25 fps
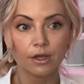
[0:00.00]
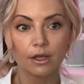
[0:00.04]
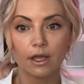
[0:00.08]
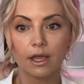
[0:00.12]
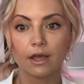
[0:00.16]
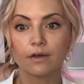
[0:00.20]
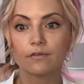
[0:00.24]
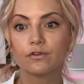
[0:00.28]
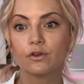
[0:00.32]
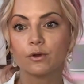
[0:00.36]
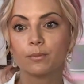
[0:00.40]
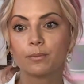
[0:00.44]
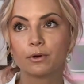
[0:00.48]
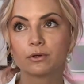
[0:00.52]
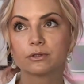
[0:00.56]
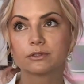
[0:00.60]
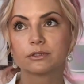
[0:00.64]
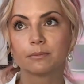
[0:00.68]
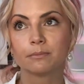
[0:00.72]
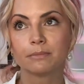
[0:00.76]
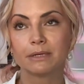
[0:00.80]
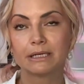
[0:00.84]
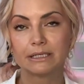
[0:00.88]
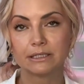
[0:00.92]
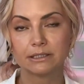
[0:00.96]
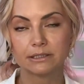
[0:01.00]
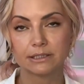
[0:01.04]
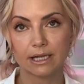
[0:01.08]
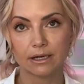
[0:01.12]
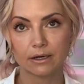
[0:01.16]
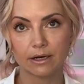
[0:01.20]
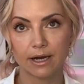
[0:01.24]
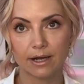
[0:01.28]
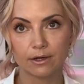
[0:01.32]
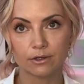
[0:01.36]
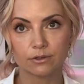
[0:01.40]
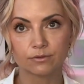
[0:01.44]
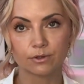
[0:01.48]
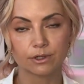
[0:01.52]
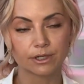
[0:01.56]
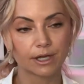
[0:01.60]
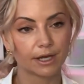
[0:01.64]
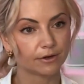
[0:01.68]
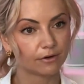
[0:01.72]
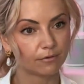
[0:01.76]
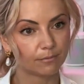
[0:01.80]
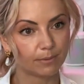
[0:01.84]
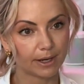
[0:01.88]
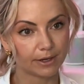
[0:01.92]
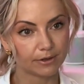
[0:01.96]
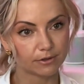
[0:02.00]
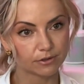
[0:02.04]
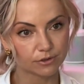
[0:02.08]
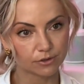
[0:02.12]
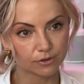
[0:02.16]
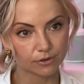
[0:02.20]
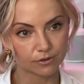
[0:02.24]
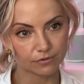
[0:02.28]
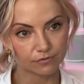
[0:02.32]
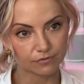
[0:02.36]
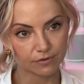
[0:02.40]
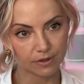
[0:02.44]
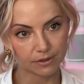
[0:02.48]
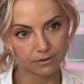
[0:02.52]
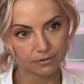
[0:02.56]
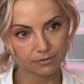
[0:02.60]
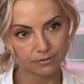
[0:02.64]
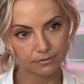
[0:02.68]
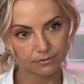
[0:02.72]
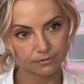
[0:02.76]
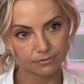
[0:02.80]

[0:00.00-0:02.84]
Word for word: If you post a million dollar house, what kind of buyers are you going to find?